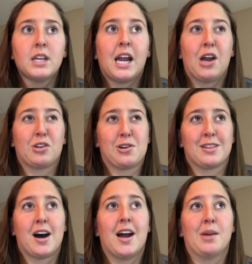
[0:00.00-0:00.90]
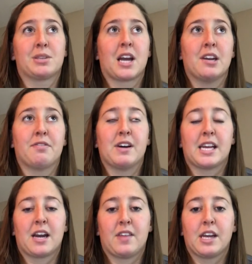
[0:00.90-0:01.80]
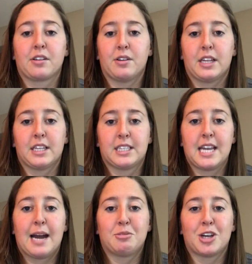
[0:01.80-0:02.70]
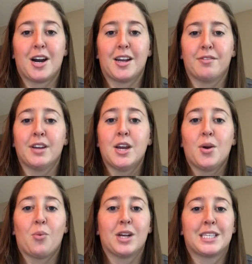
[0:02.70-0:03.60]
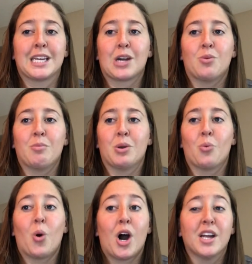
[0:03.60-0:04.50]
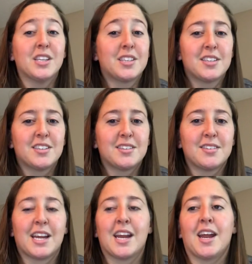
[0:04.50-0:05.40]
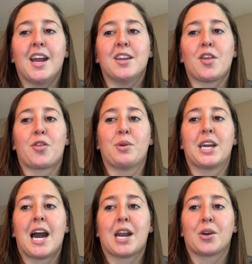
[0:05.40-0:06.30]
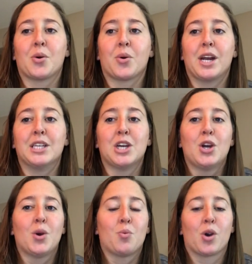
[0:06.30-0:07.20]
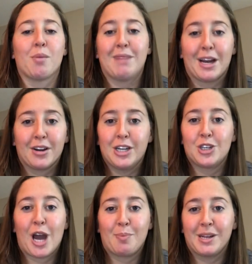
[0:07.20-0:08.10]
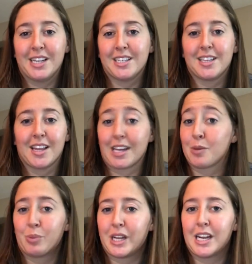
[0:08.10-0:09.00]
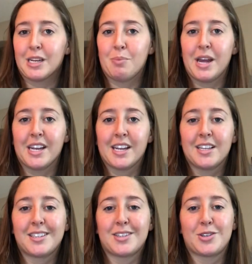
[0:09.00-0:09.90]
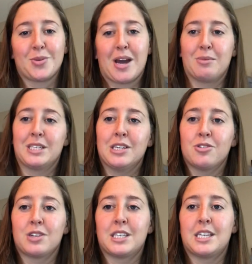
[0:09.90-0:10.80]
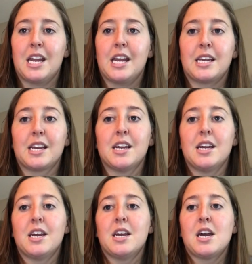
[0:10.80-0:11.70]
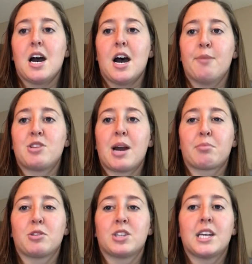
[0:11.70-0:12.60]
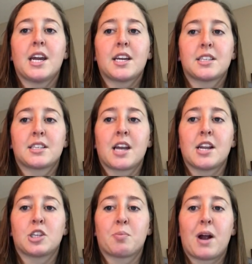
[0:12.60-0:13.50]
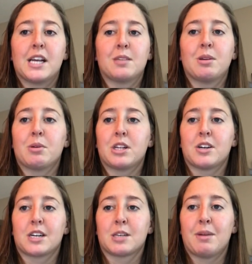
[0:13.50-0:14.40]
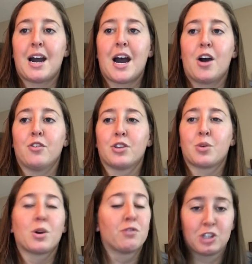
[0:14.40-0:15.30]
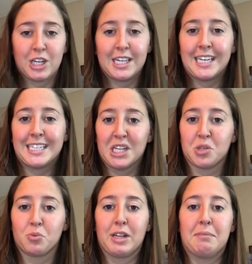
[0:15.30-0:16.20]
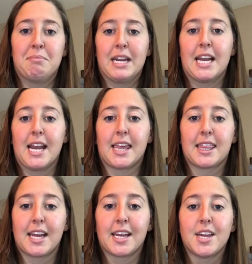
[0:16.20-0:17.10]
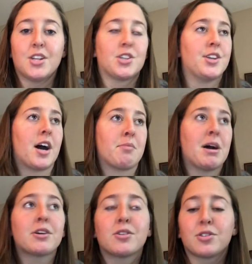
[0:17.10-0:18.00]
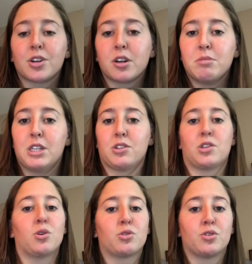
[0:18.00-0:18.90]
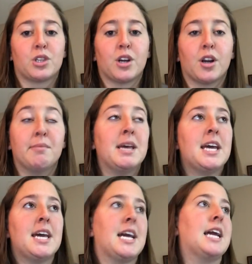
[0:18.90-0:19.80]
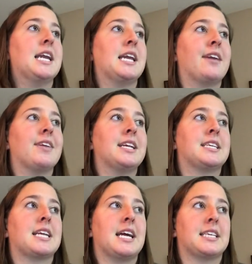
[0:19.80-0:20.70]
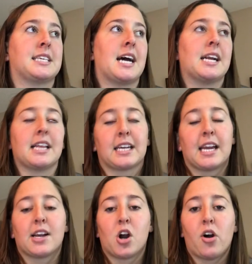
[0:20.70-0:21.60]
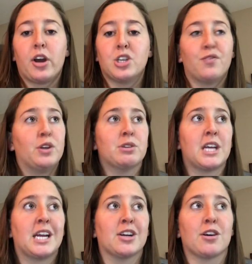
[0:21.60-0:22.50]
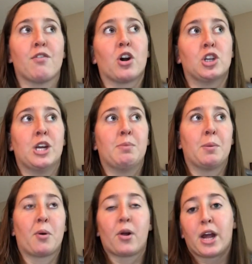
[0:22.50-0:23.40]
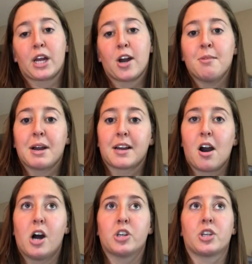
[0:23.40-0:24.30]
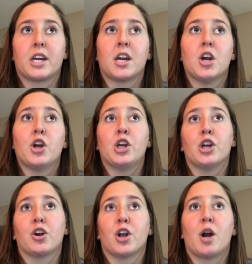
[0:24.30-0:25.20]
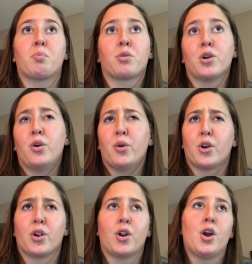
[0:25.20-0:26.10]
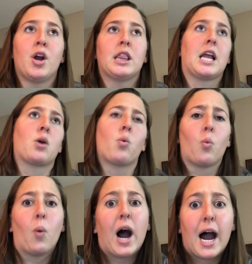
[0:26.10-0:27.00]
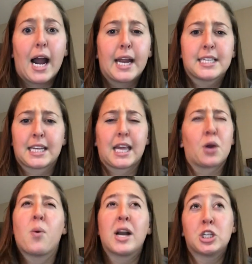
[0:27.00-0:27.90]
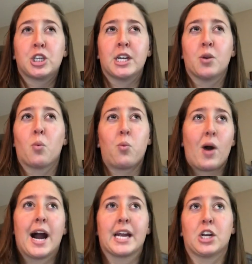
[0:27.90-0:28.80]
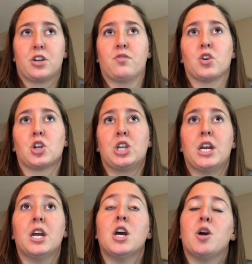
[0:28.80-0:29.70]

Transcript: I also thought it was kind of funny how they included a snapshot of what single women want, and the 3 categories were marriage, happiness, and like complete independence. So that was interesting. Chapter 6 kind of surprised me when it talked about how the word virginity doesn't really mean anything. It's not a medical term, it's a social term. And even in today's society, like in college, if you say you're a virgin, people are like, oh my gosh, like you're a prude, or like why? It's like they question why you're a virgin.